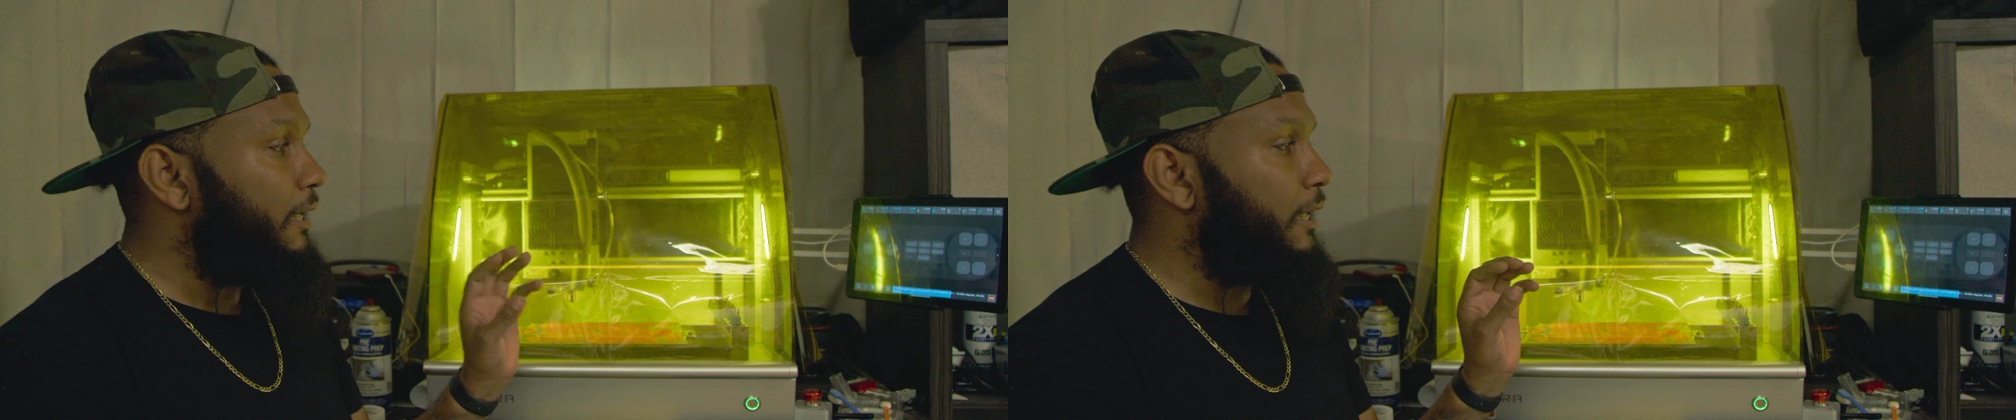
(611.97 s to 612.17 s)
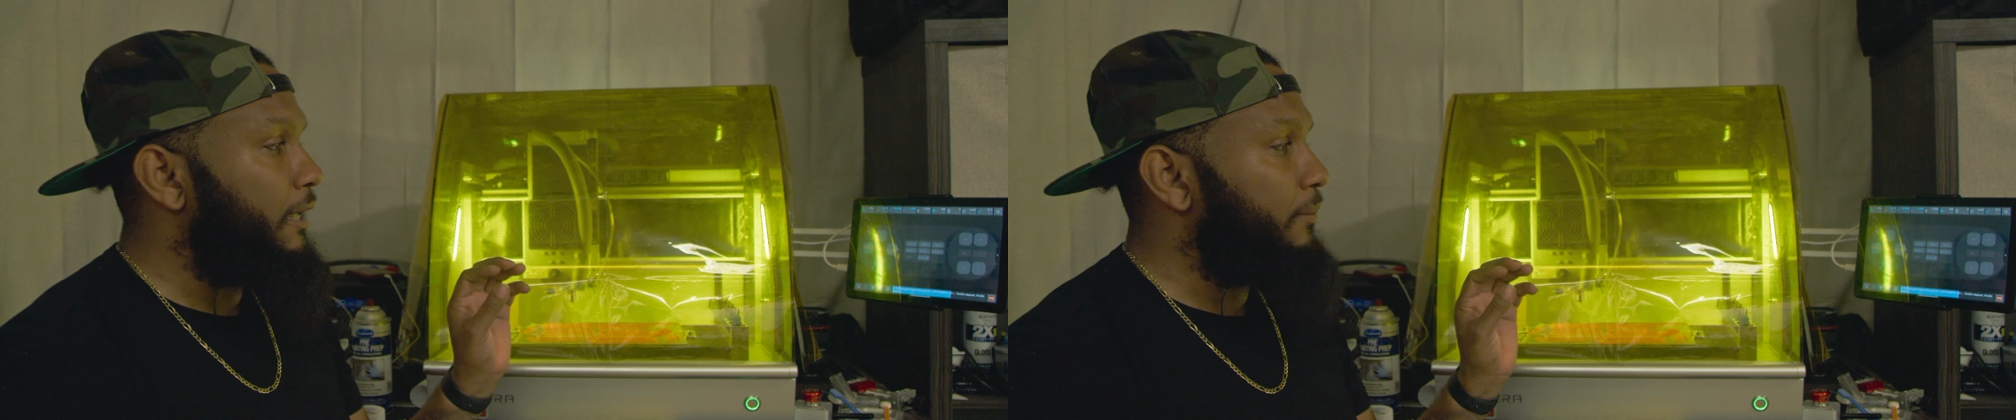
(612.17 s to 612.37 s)

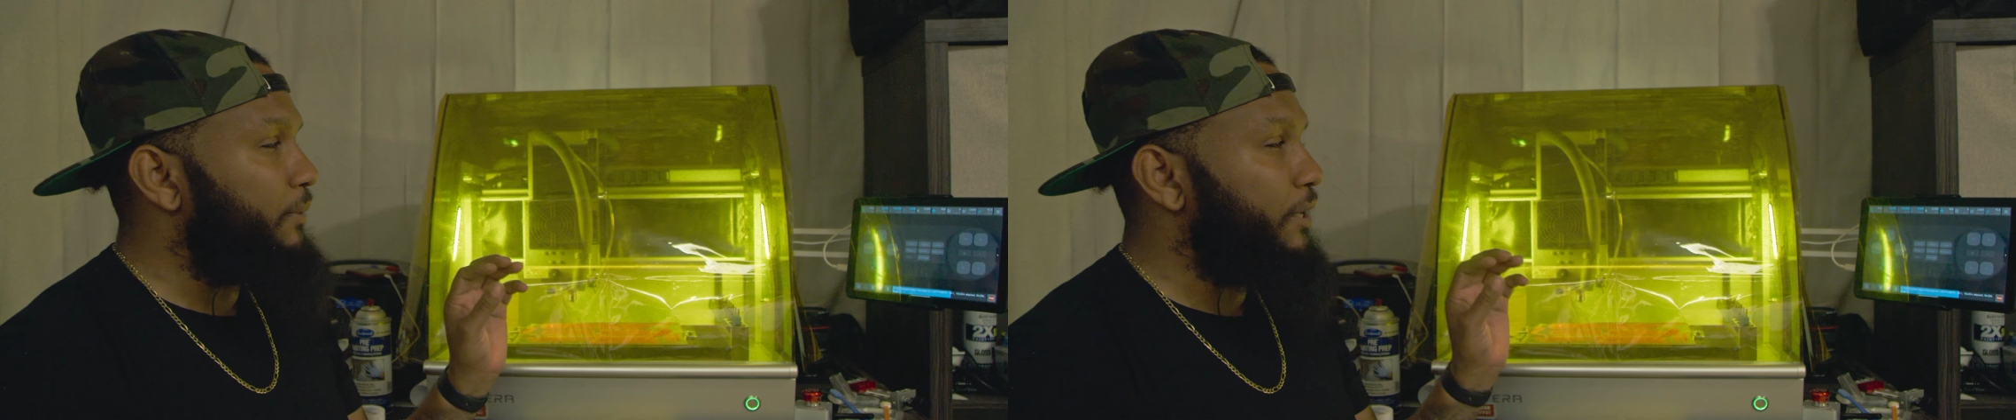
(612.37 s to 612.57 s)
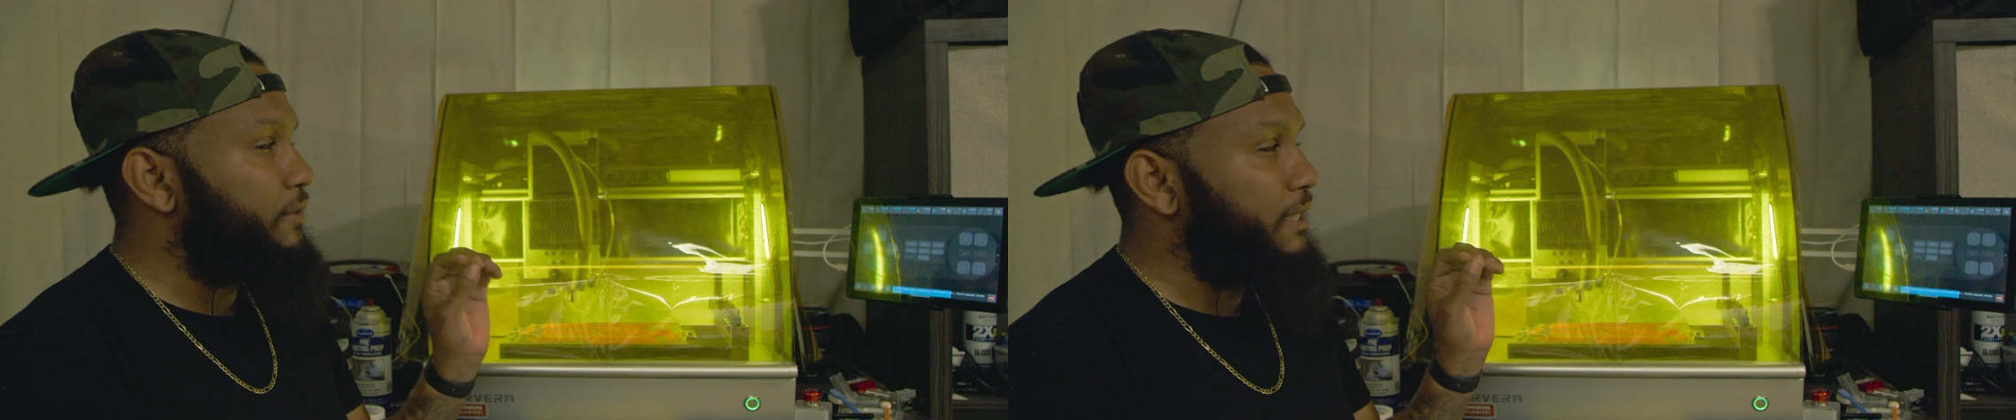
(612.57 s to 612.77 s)

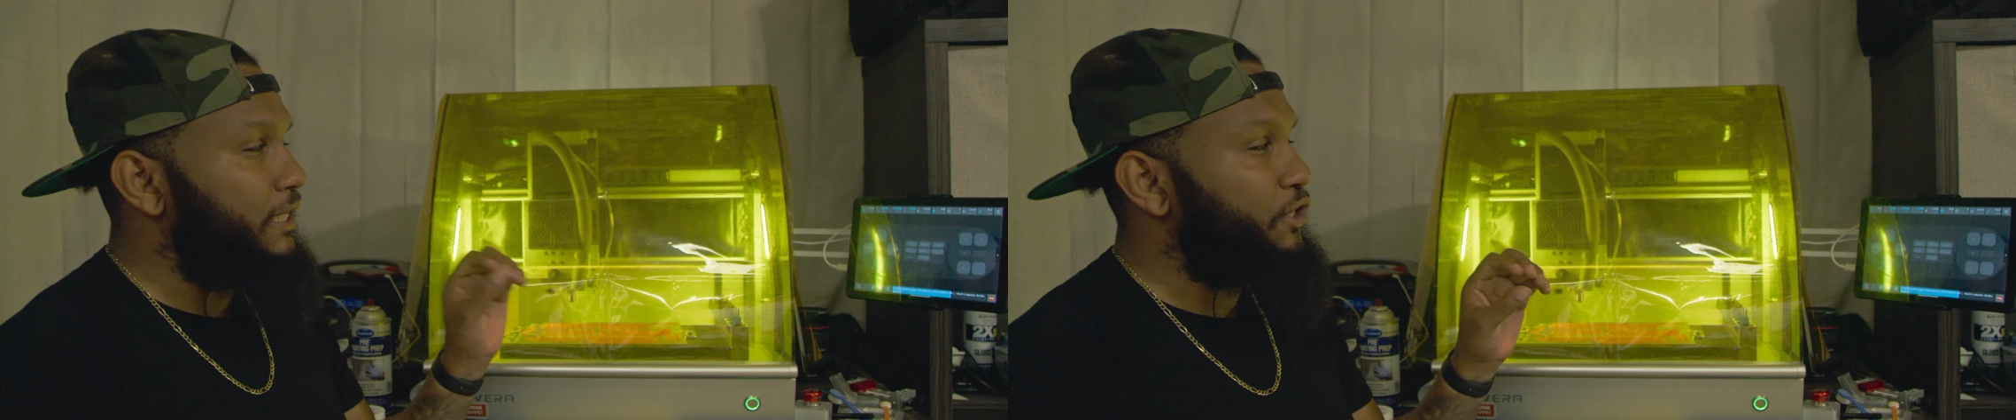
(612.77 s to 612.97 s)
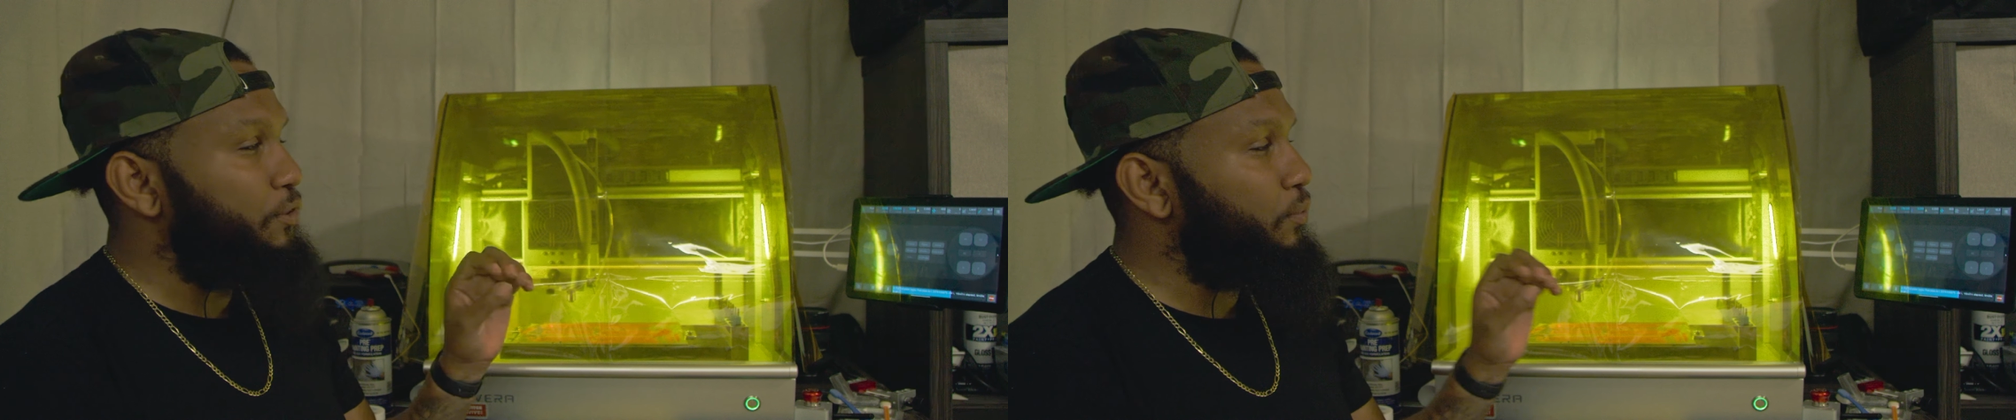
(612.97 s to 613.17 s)
There was an
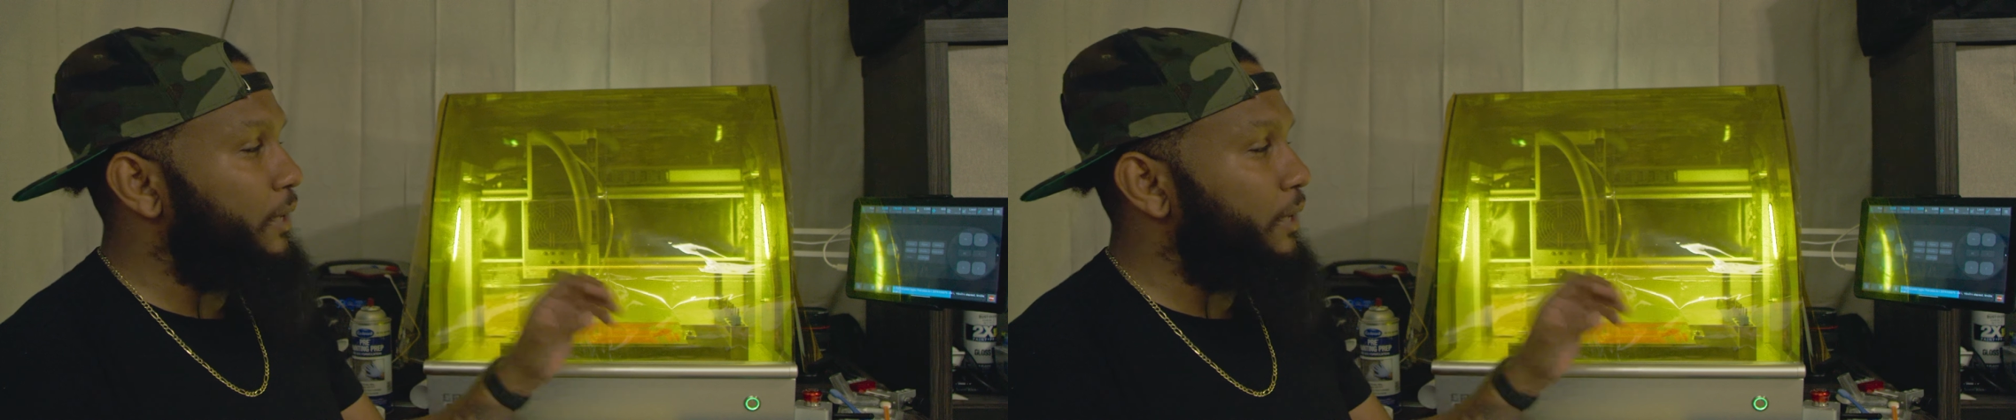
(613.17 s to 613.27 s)
issue